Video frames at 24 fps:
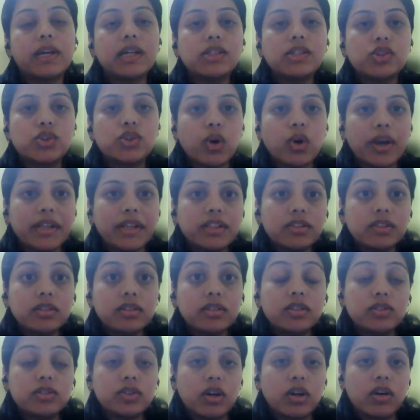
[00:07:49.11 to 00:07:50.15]
join
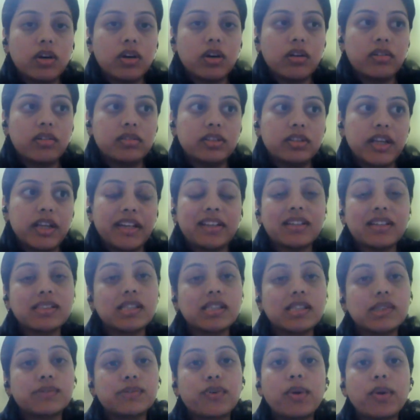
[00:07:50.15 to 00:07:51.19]
the data
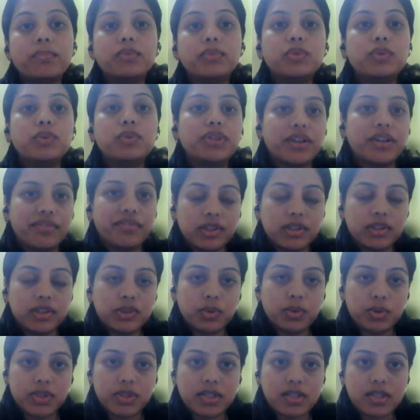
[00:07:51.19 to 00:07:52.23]
sets from two different
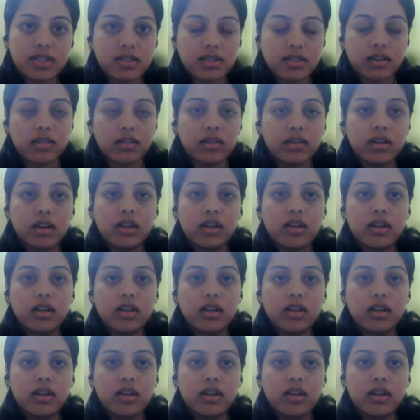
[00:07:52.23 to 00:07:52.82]
sources, sir.